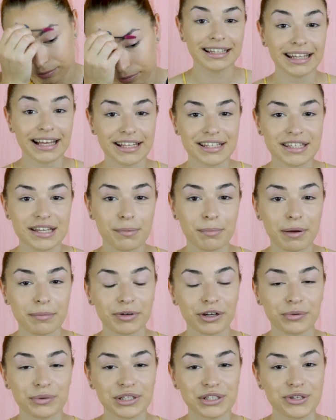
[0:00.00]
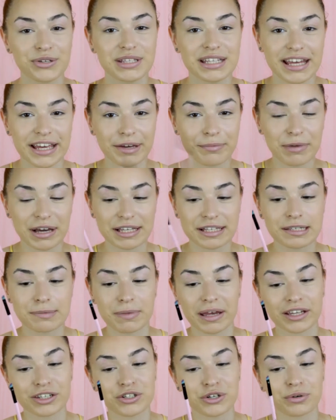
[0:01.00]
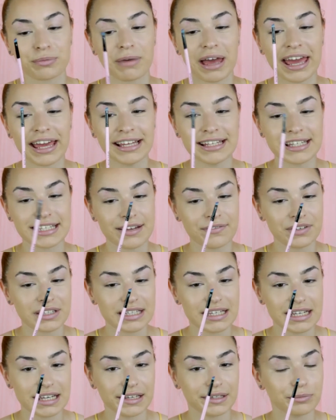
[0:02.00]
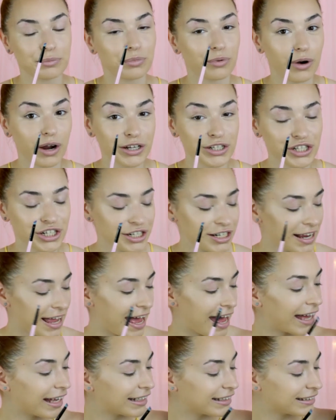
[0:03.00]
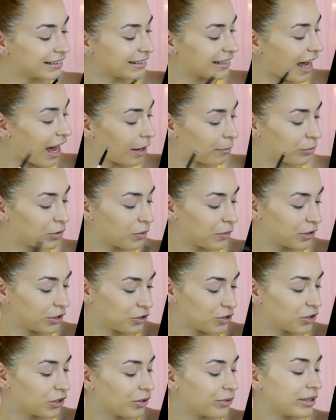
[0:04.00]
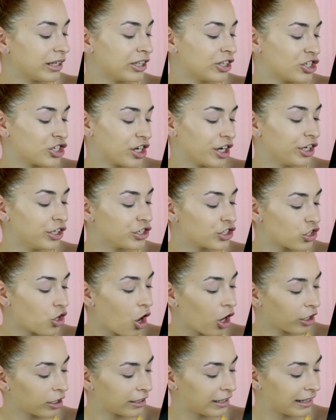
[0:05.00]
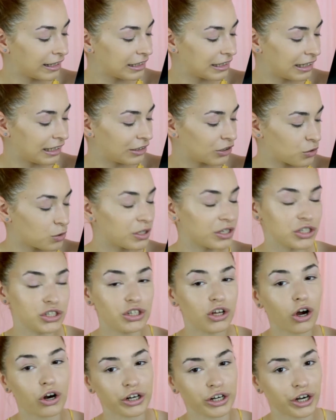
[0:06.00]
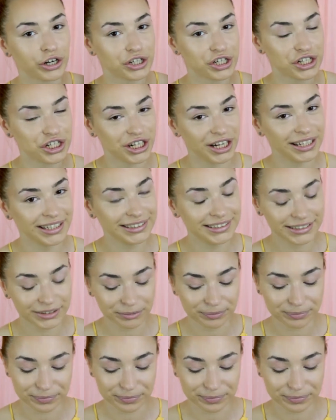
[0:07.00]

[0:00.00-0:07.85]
Next up, I'm going to take my Spectrum A17 brush and I'm going to go in the shade Chocolate into the darker shade